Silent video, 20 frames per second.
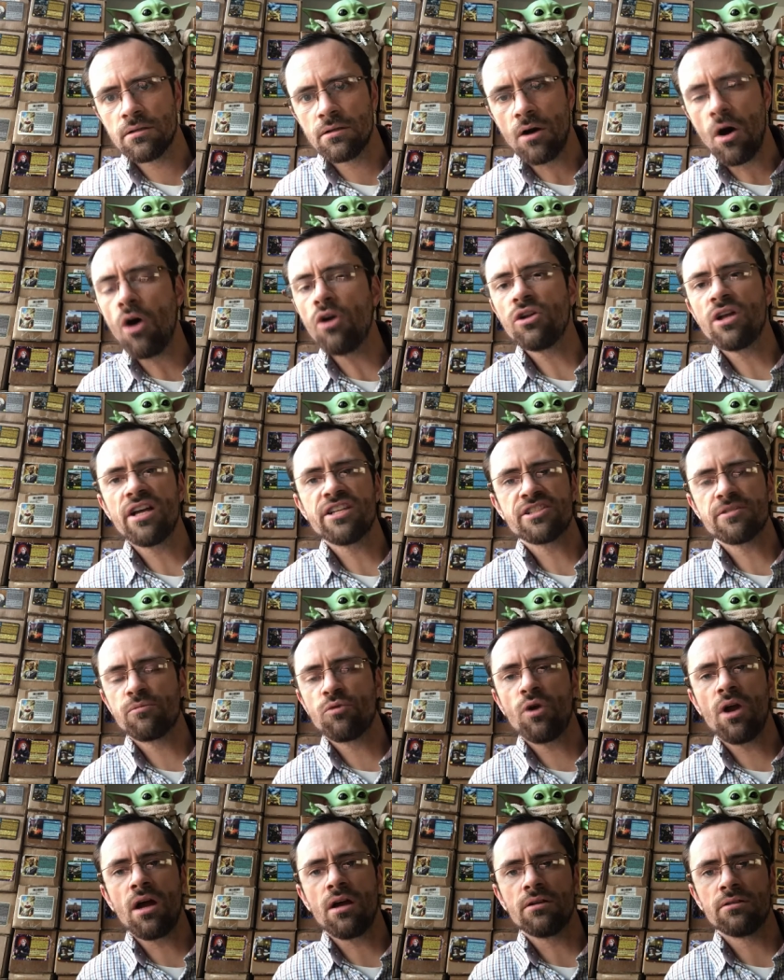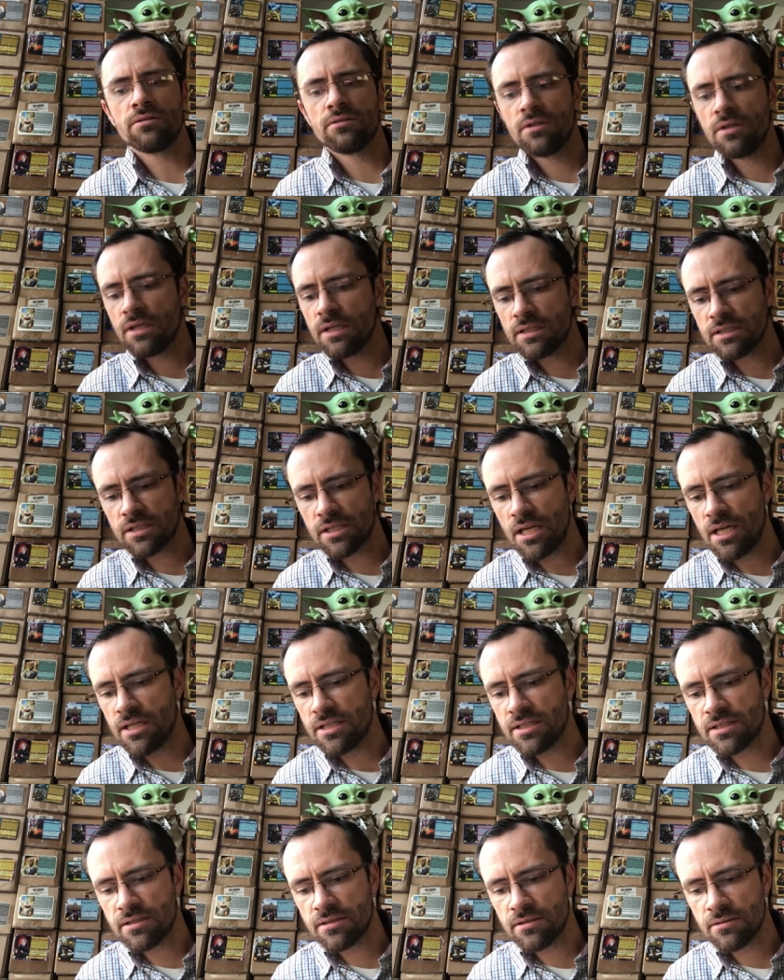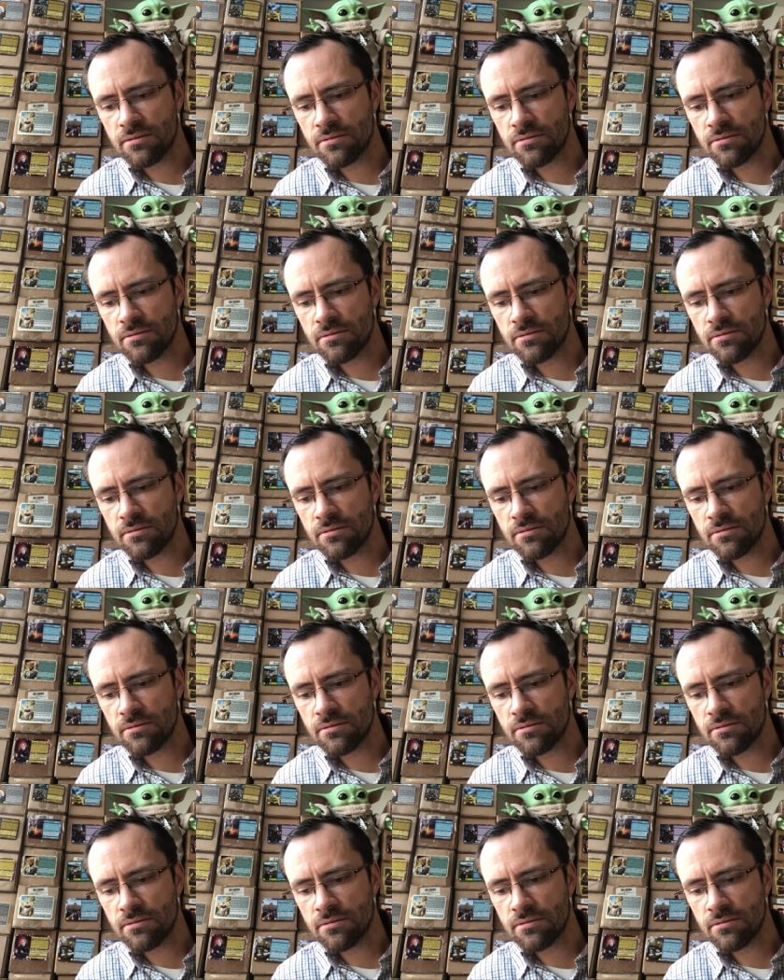all loss of morale. It's, it's